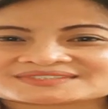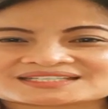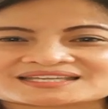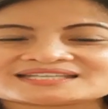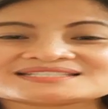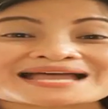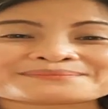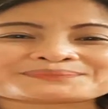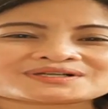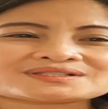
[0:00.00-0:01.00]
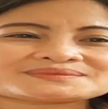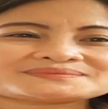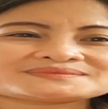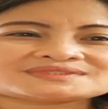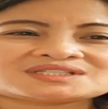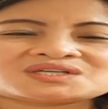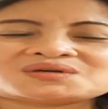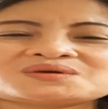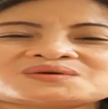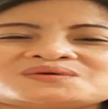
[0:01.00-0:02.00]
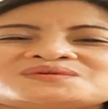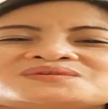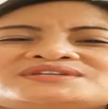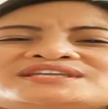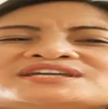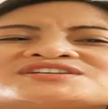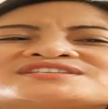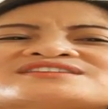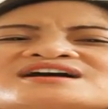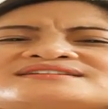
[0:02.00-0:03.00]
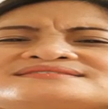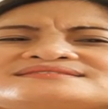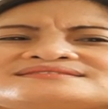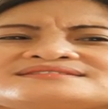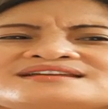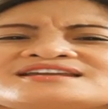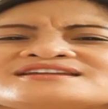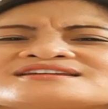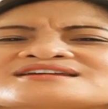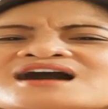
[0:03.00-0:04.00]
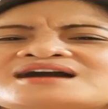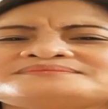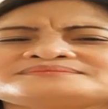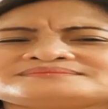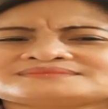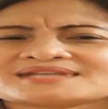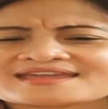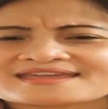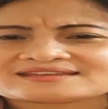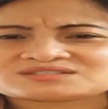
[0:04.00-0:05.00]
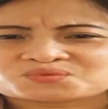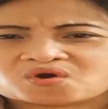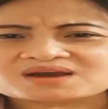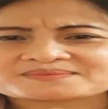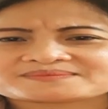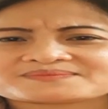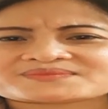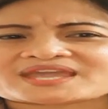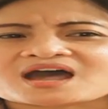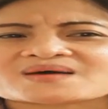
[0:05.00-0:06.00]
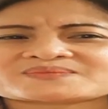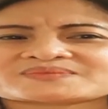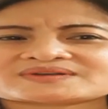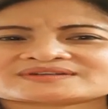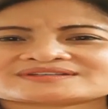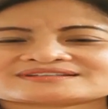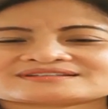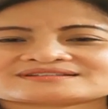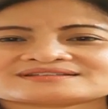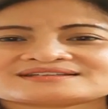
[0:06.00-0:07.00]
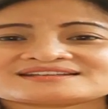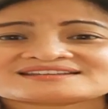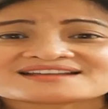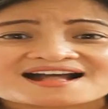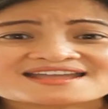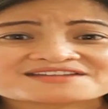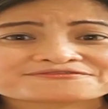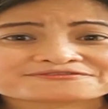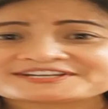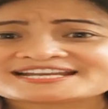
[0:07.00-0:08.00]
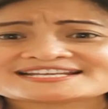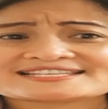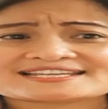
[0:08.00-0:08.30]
Example, oh dear son, come and warm me up. I am freezing